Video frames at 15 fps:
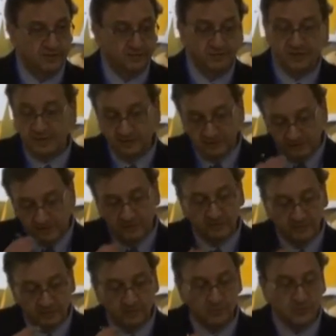They can take
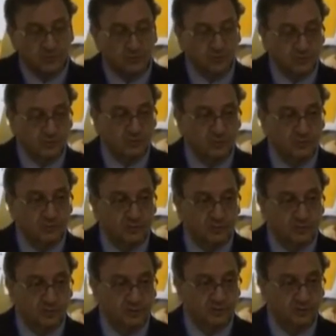the posaconazole
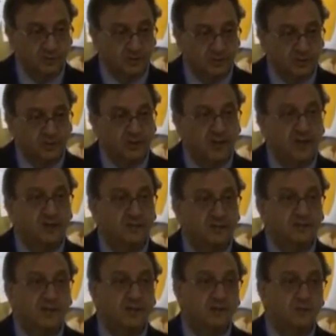oral,
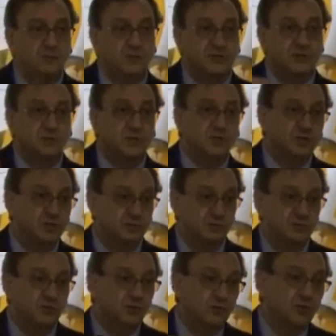and then we switch them
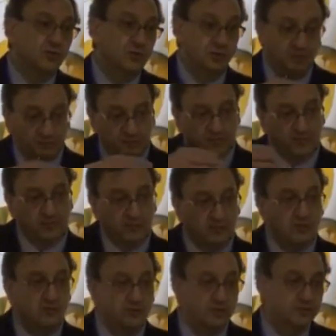to oral for a
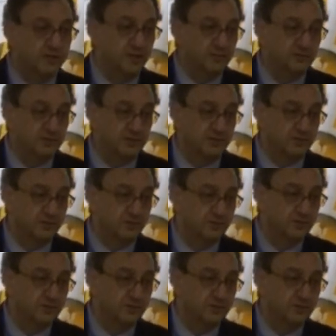longer time period.